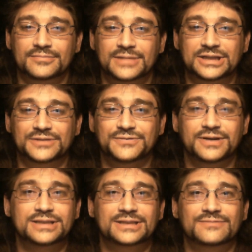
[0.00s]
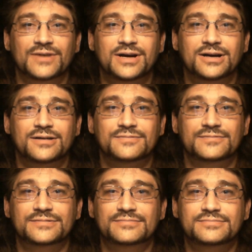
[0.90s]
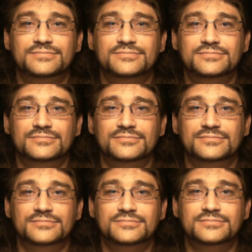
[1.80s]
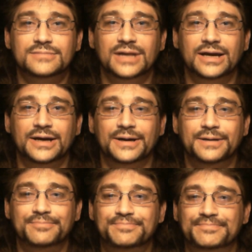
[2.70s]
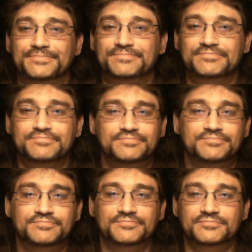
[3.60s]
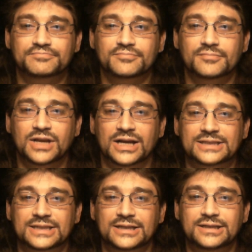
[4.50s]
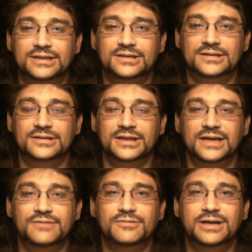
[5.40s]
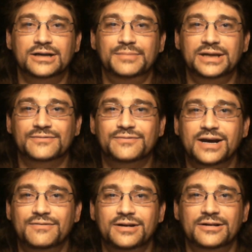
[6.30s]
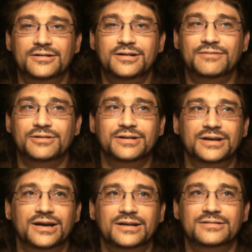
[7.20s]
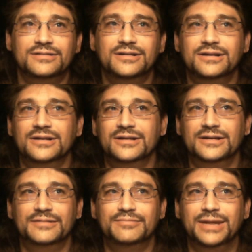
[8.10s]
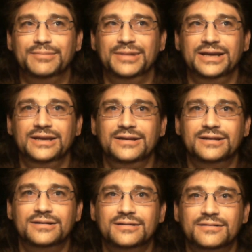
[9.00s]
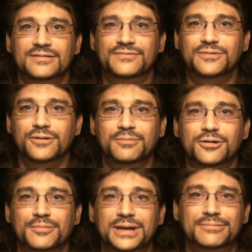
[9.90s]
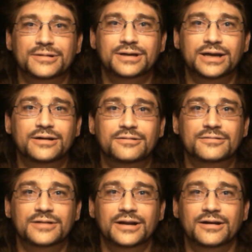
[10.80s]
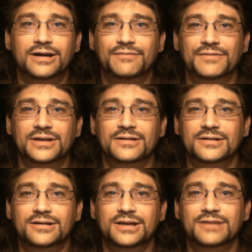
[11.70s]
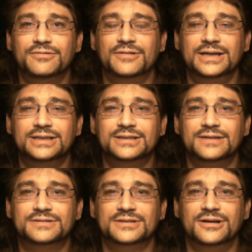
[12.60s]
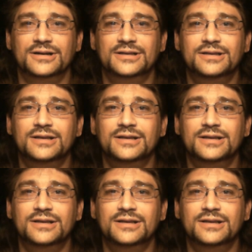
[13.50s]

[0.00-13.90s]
get your friends involved, um, like I said, the, the giveaway will be at 500. I've only got maybe 40 more people to go, and I'll have the, the giveaway stuff started.